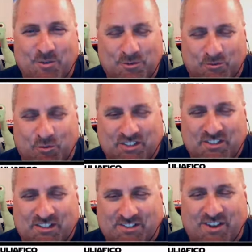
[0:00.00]
voice
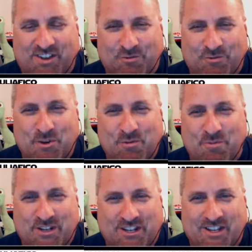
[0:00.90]
hasn't gone through
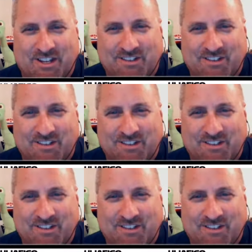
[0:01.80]
puberty yet.